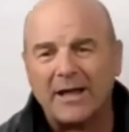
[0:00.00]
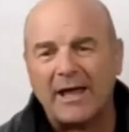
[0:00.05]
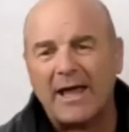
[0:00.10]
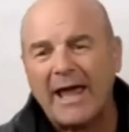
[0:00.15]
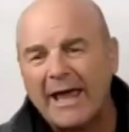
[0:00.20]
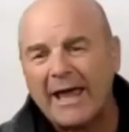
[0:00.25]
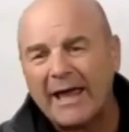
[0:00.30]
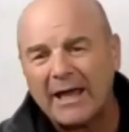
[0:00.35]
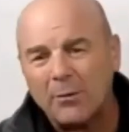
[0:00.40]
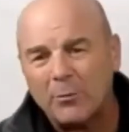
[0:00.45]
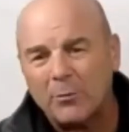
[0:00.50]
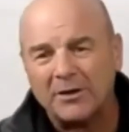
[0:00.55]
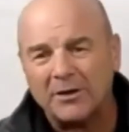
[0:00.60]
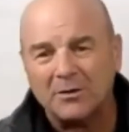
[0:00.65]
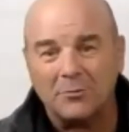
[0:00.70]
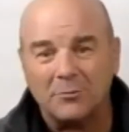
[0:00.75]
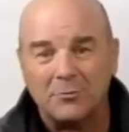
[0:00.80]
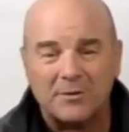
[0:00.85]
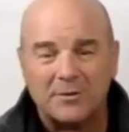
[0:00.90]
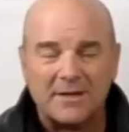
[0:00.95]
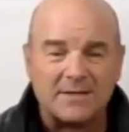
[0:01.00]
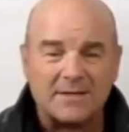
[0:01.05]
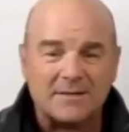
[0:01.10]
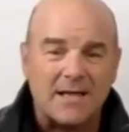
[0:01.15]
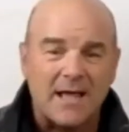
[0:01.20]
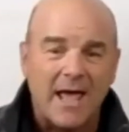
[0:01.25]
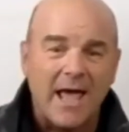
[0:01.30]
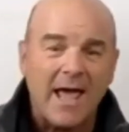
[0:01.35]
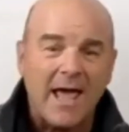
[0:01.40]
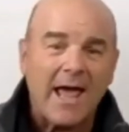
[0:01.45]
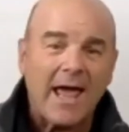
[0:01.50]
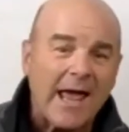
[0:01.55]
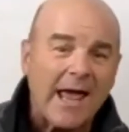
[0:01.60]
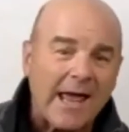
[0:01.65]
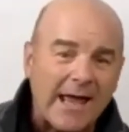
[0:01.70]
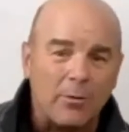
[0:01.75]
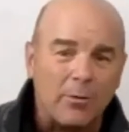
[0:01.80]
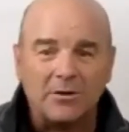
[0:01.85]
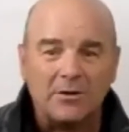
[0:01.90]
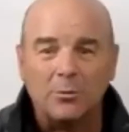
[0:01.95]
Hey, what are you doing with this? Hey,
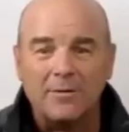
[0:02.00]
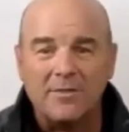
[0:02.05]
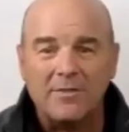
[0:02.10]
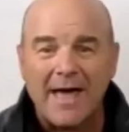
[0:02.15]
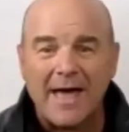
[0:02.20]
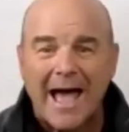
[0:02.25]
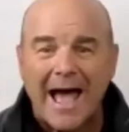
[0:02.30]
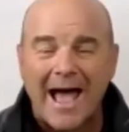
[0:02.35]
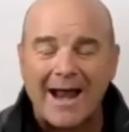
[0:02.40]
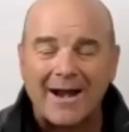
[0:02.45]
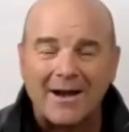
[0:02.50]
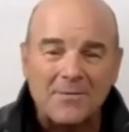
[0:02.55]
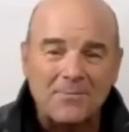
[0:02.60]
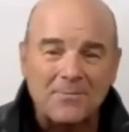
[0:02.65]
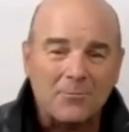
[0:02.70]
what are you doing with that?